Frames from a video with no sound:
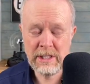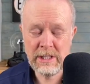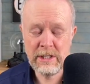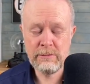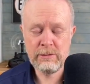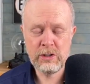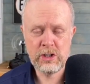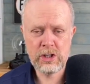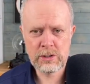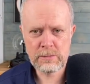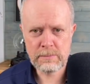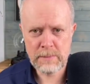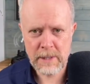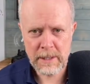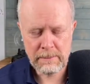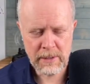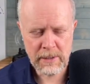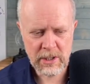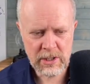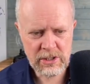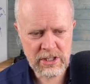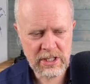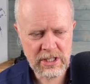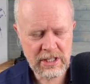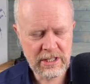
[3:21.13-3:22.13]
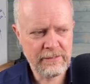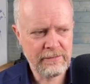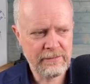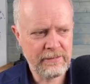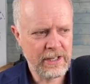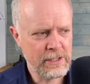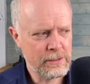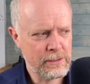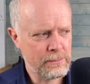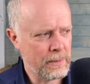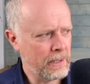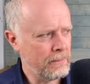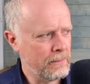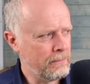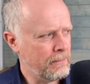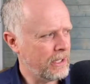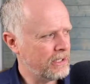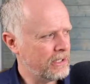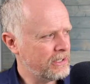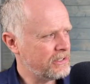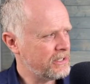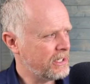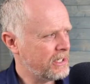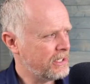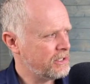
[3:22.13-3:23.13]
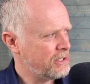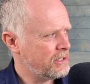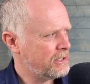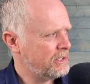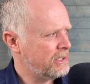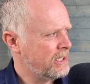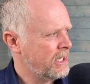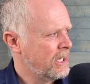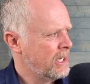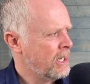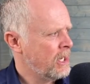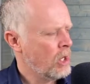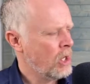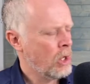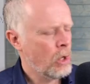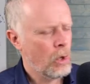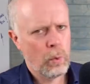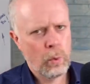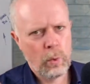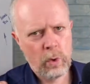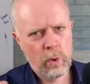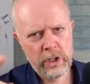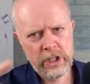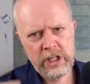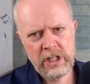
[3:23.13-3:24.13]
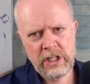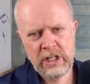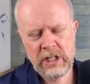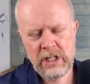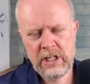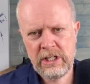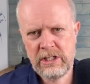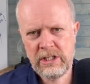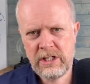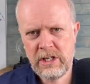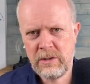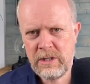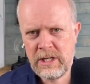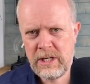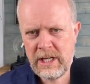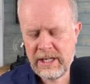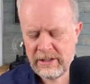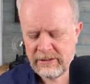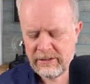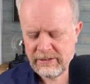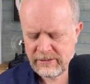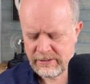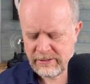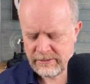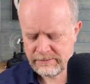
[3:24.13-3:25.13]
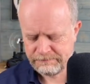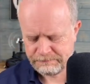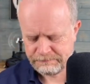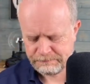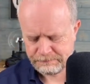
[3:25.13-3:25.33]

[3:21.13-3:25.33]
You've just been punched in the face by Mike Tyson. What are you going to do next?